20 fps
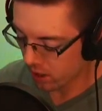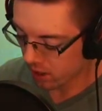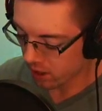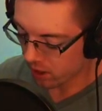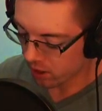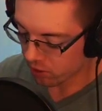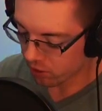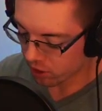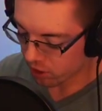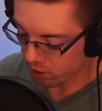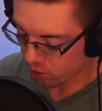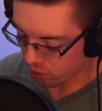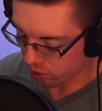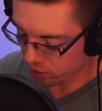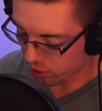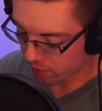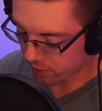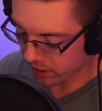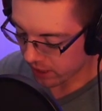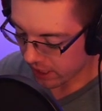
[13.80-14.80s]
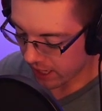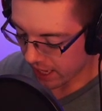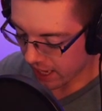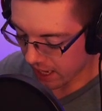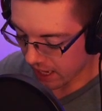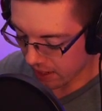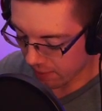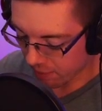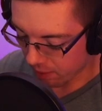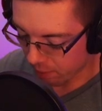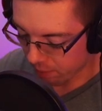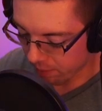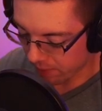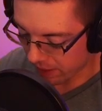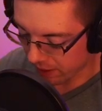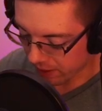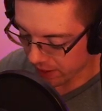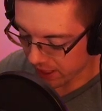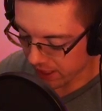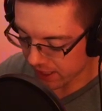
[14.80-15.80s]
which is going to be a
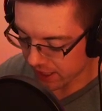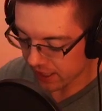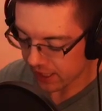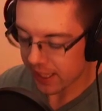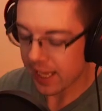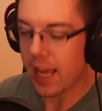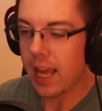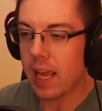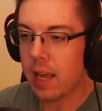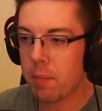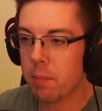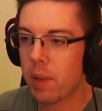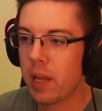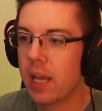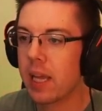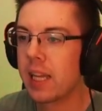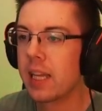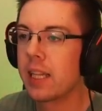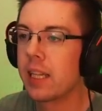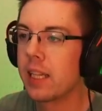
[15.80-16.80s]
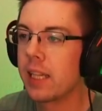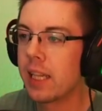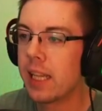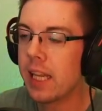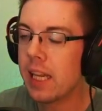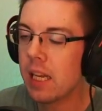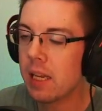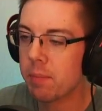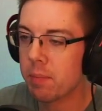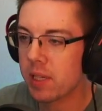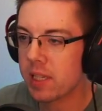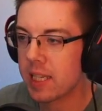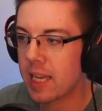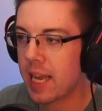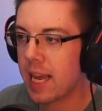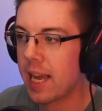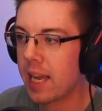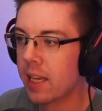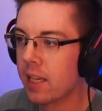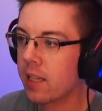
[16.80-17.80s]
Barbarian camp cleanup
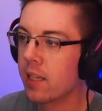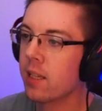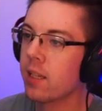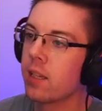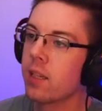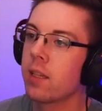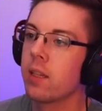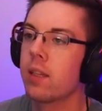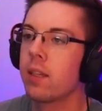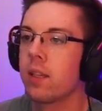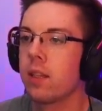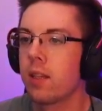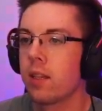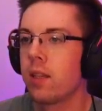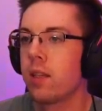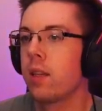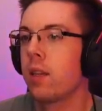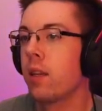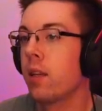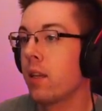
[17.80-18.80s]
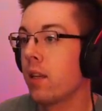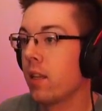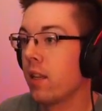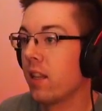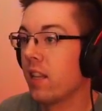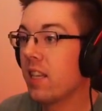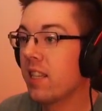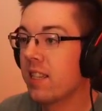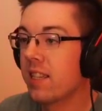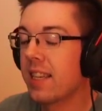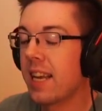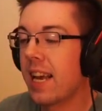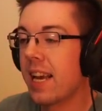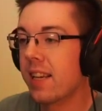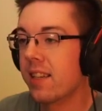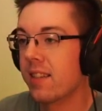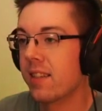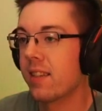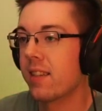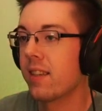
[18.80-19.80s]
attack. These
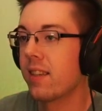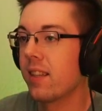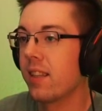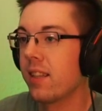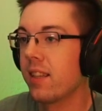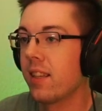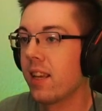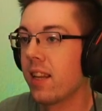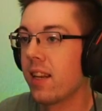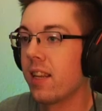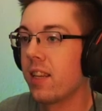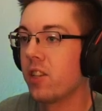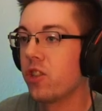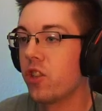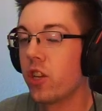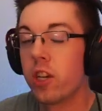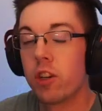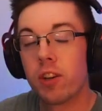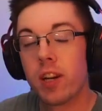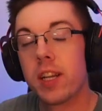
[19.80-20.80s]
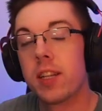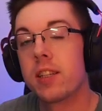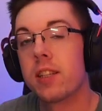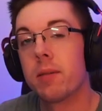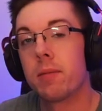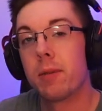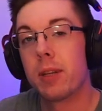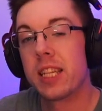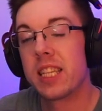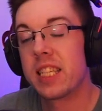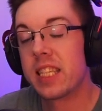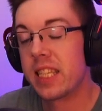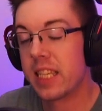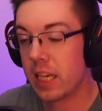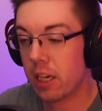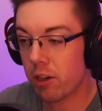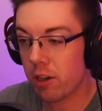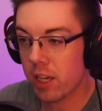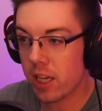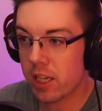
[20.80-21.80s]
attacks can generate some
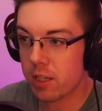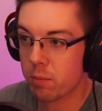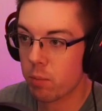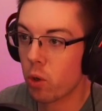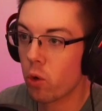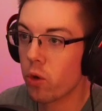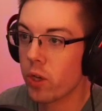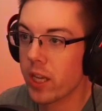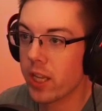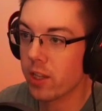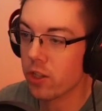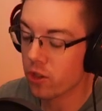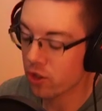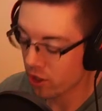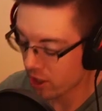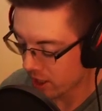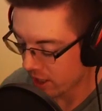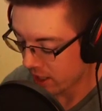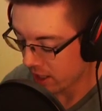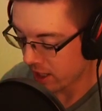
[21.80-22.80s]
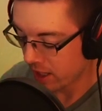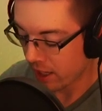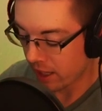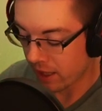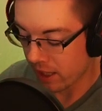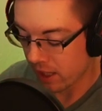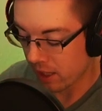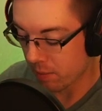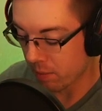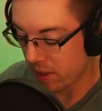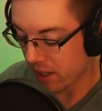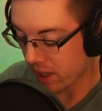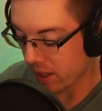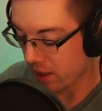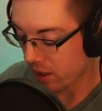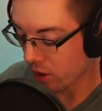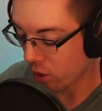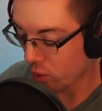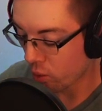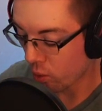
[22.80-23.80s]
serious points, and they can be
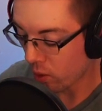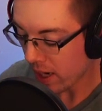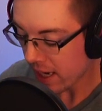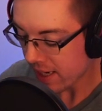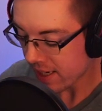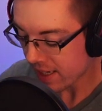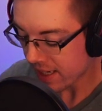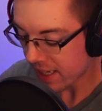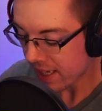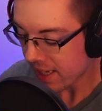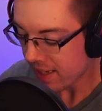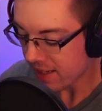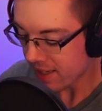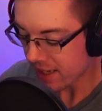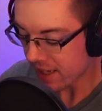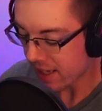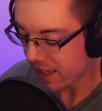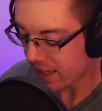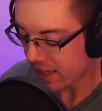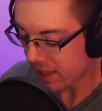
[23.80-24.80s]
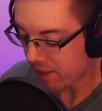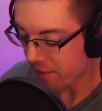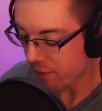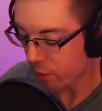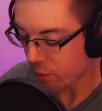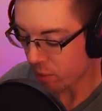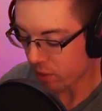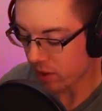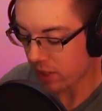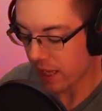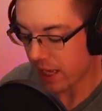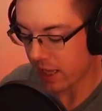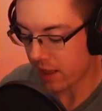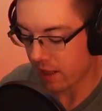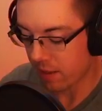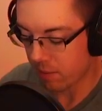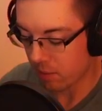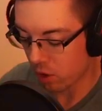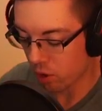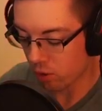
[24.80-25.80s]
quite easy if you plan
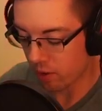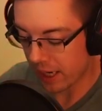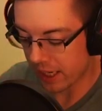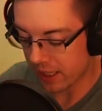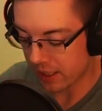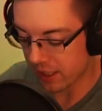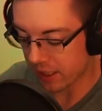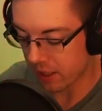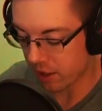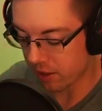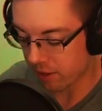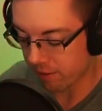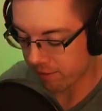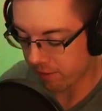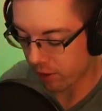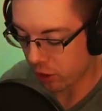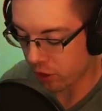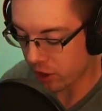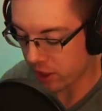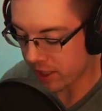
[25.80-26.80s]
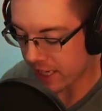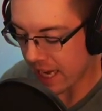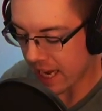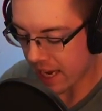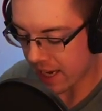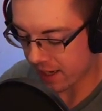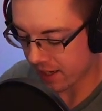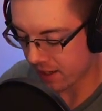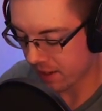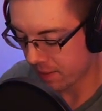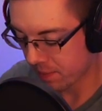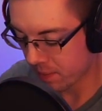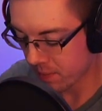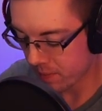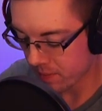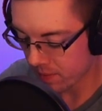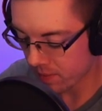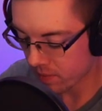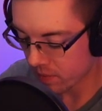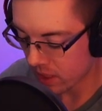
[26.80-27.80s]
them correctly on the first attack.
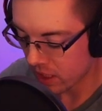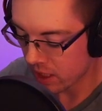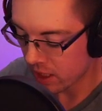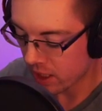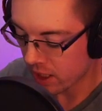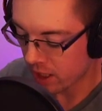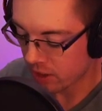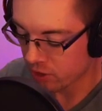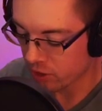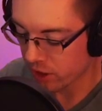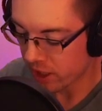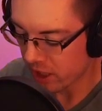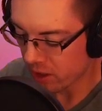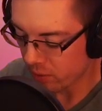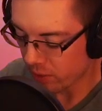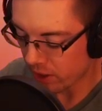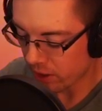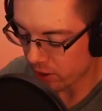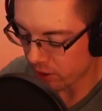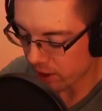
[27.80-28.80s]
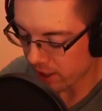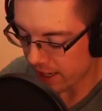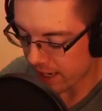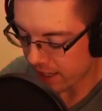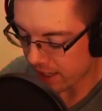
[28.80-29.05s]
So here we are looking at a